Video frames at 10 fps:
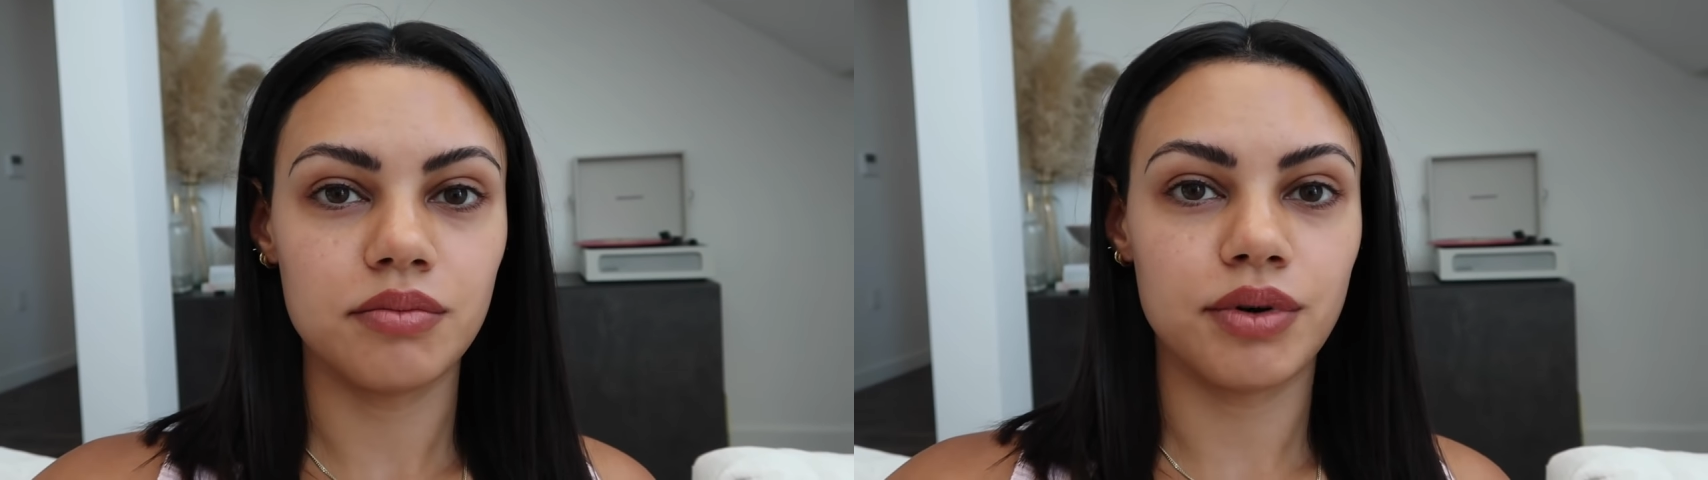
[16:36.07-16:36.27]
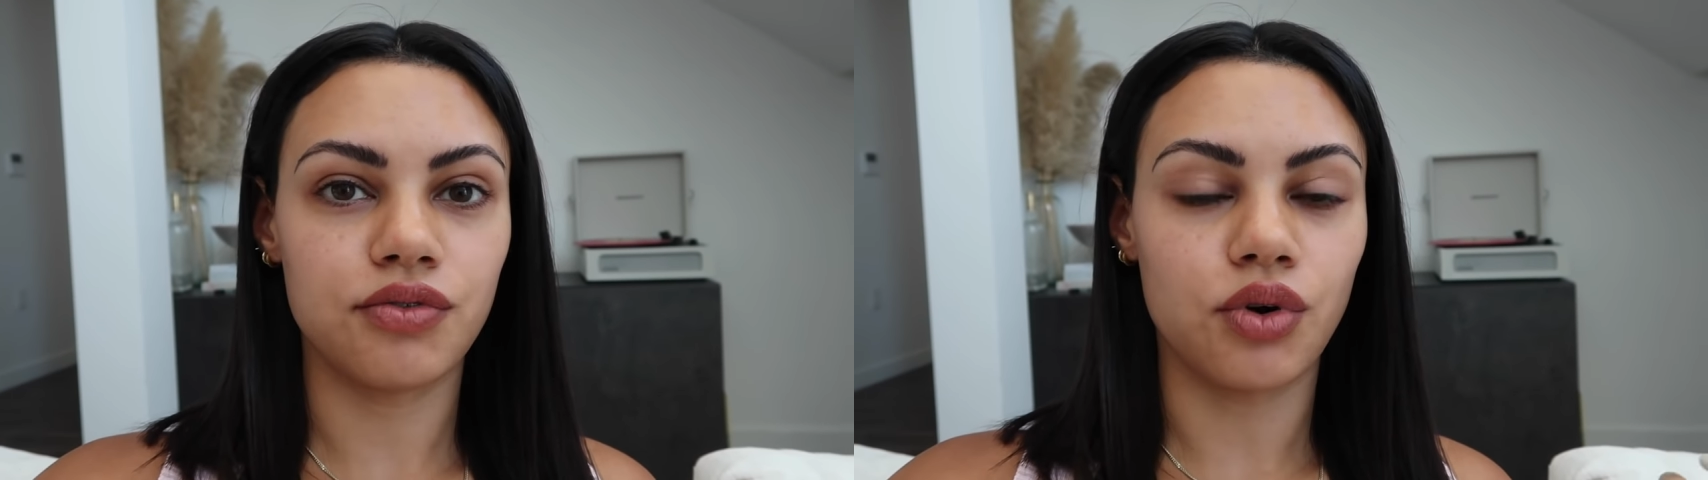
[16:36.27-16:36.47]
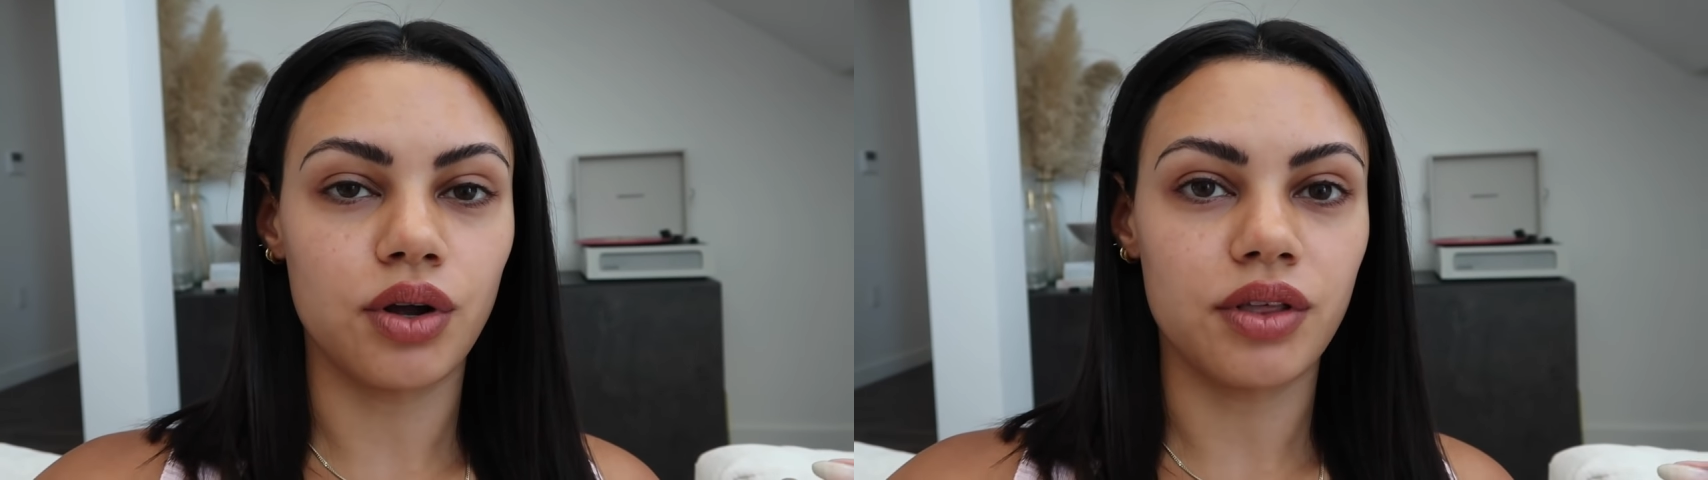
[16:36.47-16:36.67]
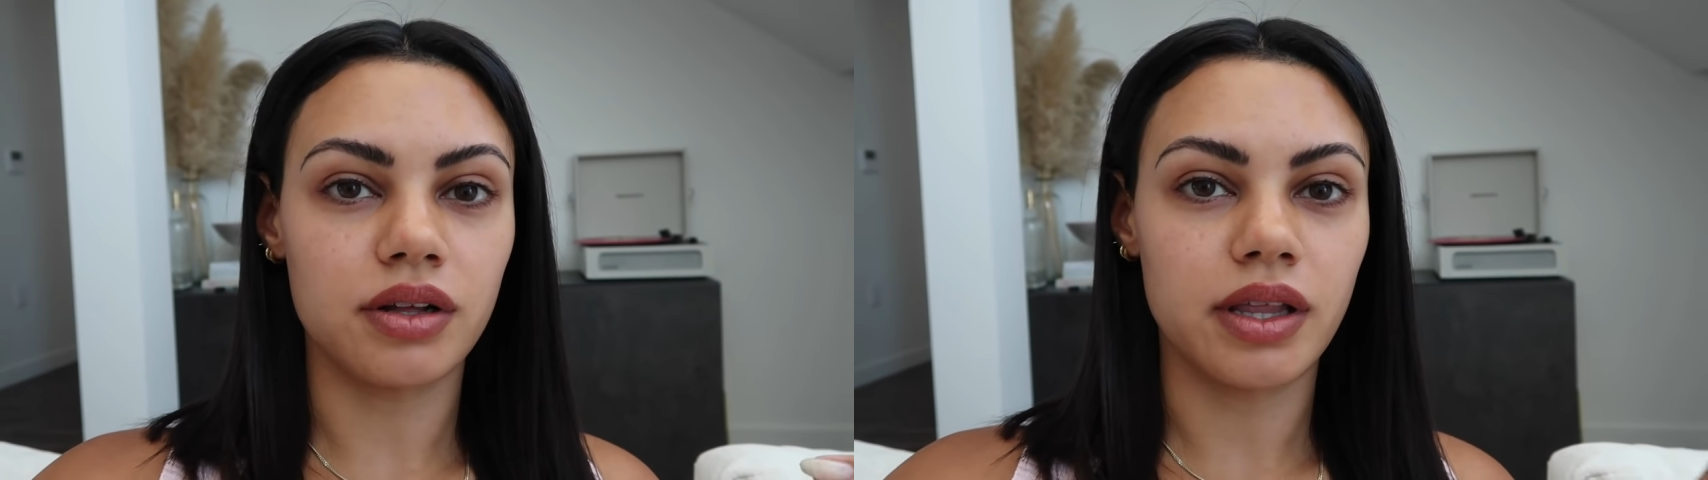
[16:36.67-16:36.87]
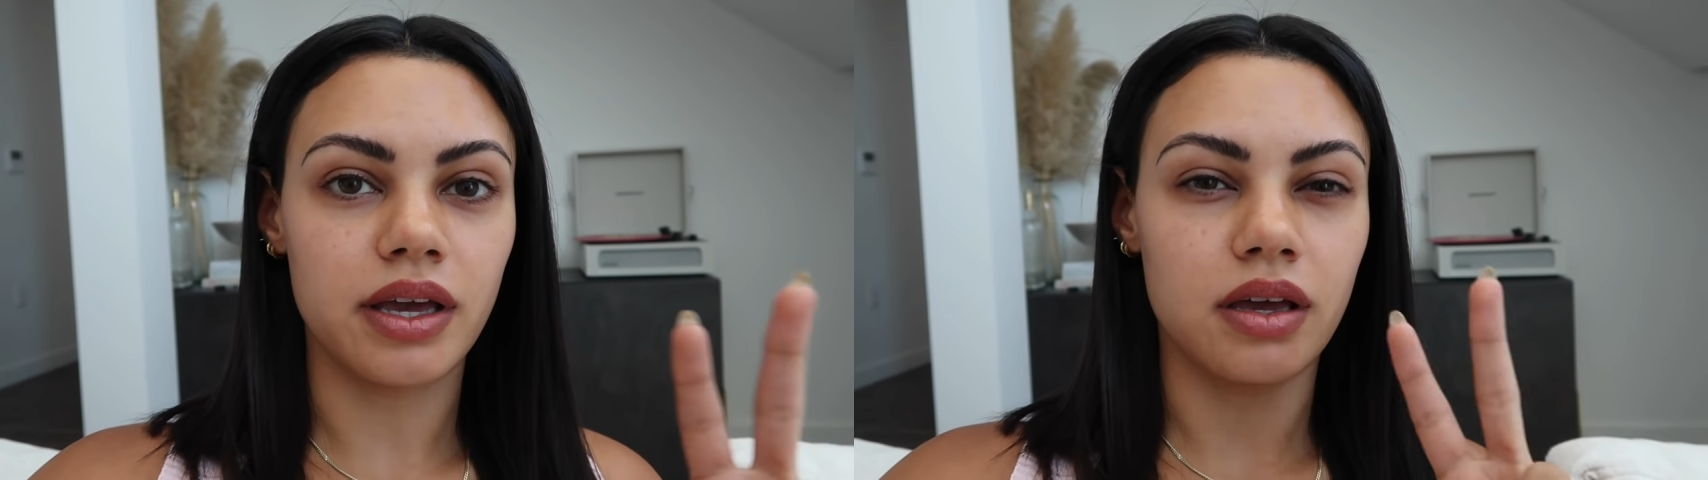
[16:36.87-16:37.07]
before
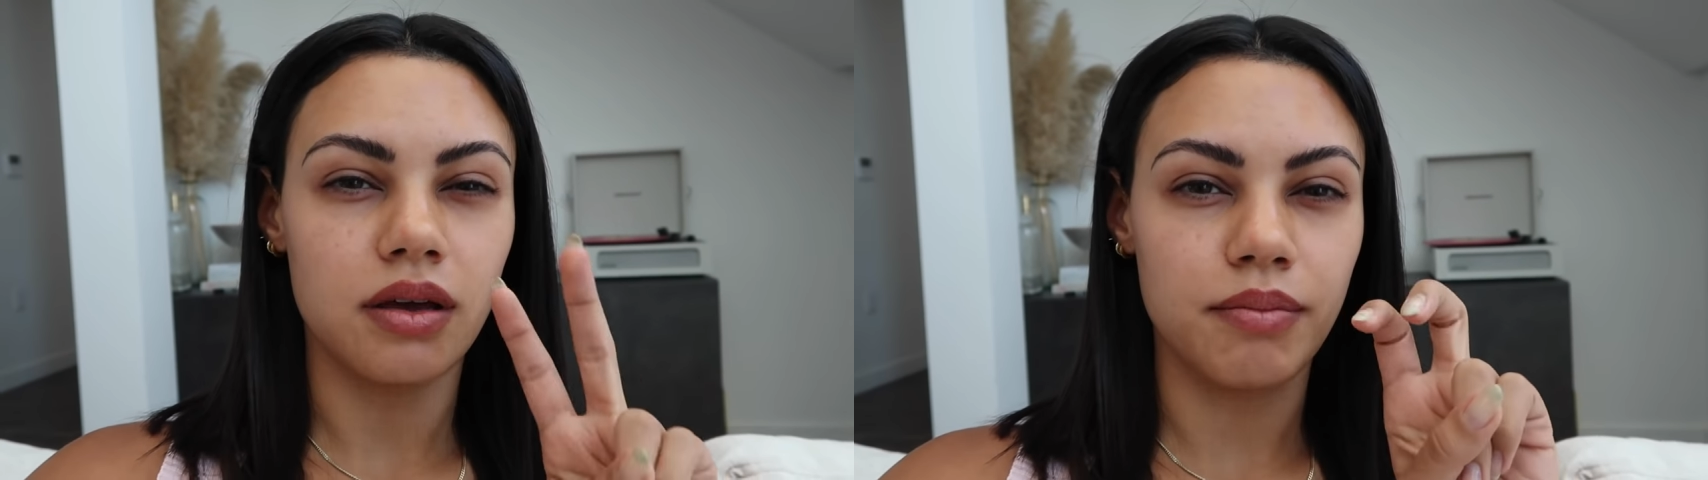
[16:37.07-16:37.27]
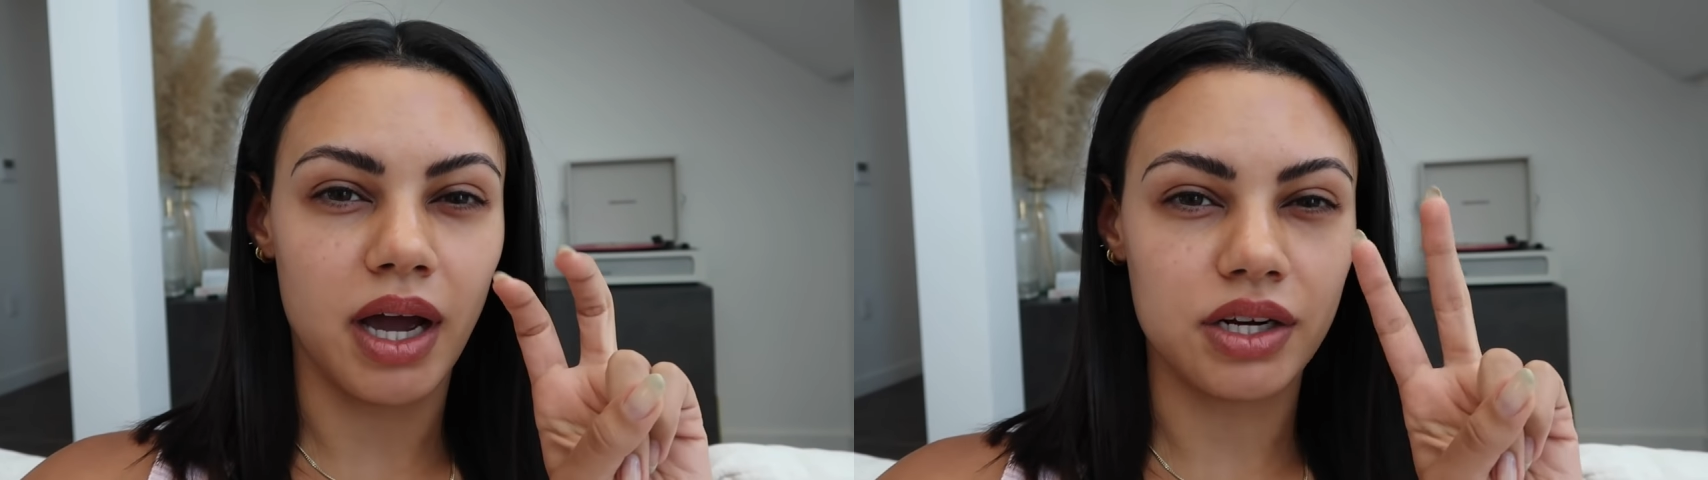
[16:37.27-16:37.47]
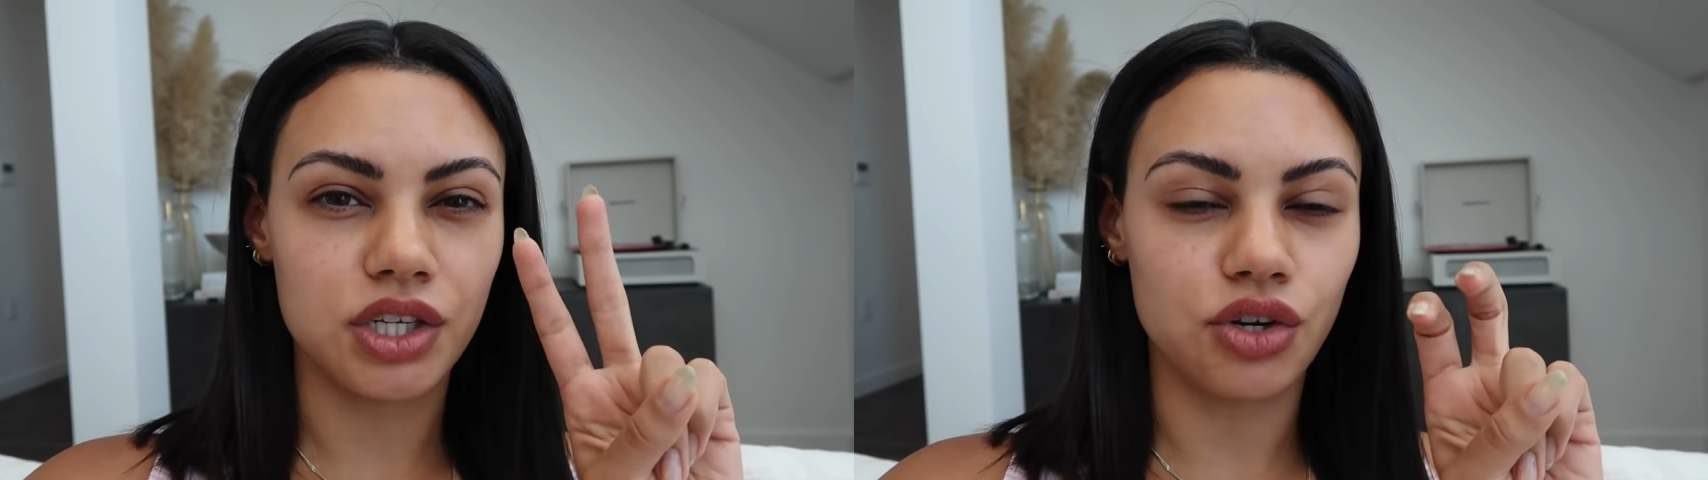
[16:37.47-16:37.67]
they're like back